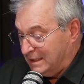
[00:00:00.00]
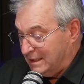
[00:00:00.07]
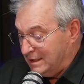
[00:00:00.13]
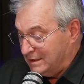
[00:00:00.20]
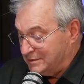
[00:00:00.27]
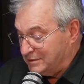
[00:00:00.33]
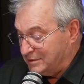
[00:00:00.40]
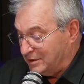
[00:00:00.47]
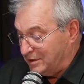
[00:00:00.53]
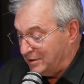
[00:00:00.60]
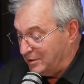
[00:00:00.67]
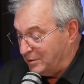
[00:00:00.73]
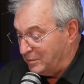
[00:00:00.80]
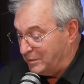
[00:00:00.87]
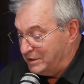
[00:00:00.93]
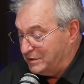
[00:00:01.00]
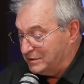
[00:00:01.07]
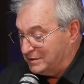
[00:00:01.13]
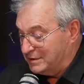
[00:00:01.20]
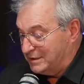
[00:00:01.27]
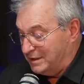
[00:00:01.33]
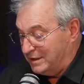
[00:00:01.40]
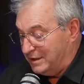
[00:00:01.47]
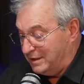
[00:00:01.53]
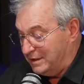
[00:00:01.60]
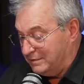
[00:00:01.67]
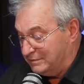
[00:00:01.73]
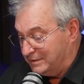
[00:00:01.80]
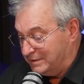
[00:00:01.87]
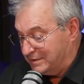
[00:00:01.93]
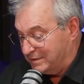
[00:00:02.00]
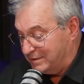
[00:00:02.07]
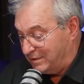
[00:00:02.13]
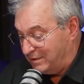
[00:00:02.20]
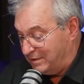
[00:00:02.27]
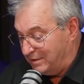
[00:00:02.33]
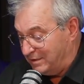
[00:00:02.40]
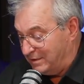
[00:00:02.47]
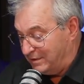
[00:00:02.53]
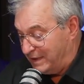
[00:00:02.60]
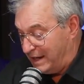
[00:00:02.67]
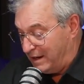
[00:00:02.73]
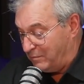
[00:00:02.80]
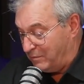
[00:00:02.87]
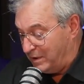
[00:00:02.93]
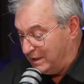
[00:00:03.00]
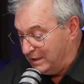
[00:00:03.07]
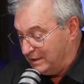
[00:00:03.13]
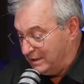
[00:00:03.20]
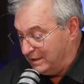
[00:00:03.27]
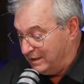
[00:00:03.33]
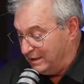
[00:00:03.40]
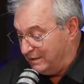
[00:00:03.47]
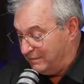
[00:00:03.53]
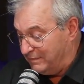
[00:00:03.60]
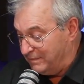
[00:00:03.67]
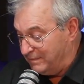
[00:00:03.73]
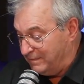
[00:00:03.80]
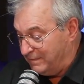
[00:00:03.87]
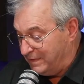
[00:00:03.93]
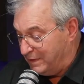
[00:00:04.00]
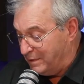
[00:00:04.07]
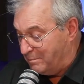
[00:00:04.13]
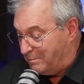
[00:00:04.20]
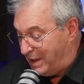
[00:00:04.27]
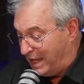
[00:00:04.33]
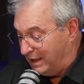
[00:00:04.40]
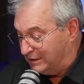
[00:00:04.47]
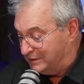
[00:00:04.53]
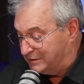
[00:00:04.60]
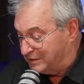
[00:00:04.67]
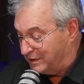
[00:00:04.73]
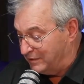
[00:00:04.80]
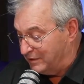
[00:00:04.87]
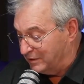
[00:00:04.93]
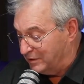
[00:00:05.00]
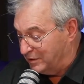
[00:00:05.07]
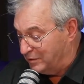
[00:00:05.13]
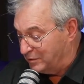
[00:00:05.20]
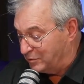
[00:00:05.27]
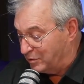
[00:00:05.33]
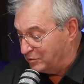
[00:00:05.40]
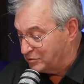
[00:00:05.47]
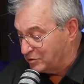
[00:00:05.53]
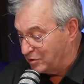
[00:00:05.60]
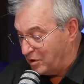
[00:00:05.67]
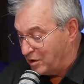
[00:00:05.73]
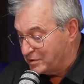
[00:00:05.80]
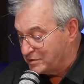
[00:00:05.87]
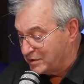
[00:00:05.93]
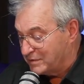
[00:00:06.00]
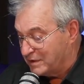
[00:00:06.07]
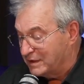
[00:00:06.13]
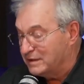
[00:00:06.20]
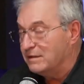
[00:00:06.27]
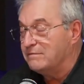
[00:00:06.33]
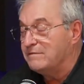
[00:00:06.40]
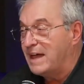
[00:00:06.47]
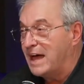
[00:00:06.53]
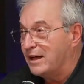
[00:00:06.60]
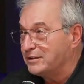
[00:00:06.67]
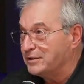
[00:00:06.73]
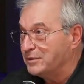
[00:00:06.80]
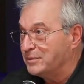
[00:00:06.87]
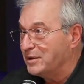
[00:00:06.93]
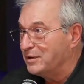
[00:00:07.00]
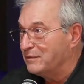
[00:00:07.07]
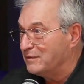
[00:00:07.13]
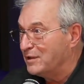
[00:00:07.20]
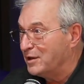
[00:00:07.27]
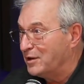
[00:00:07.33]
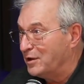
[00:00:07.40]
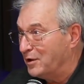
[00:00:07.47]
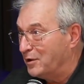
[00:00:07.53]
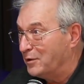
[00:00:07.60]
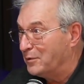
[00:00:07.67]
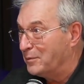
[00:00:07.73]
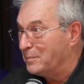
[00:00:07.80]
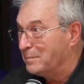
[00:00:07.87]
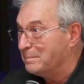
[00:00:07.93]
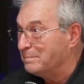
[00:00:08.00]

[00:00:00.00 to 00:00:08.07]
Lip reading: So we just covered all that. What if the balance of the loan grows larger than the value of the home?